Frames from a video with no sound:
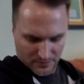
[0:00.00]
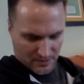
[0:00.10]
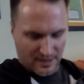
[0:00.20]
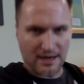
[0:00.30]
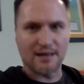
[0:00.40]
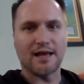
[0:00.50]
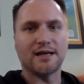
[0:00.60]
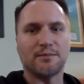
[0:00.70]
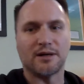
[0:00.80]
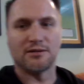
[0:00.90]
The thing I
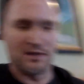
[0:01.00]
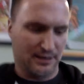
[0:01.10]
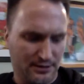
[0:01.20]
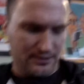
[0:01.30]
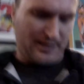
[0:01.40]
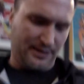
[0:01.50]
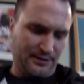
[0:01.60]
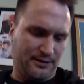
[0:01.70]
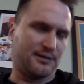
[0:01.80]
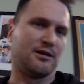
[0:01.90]
like about this
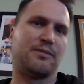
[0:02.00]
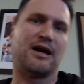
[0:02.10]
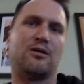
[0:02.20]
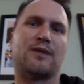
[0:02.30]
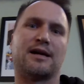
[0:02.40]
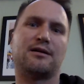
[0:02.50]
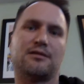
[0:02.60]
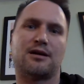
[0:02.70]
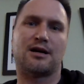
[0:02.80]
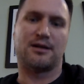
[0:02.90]
is it's a lapel
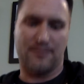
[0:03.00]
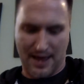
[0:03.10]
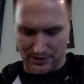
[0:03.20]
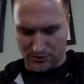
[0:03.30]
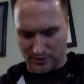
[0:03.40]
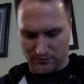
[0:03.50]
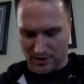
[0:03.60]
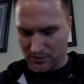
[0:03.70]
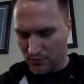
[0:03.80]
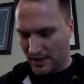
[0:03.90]
mic, and you can
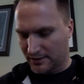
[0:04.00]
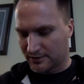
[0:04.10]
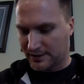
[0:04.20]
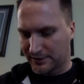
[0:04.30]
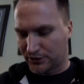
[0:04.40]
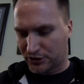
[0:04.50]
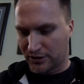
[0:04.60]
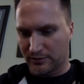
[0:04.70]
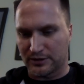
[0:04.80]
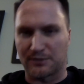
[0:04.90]
run the wire inside your
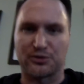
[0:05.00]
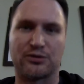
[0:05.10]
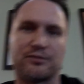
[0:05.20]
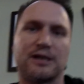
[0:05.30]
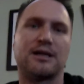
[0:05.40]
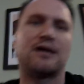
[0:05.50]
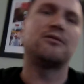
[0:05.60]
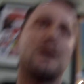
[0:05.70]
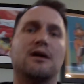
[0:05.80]
shirt, which I'm doing right now.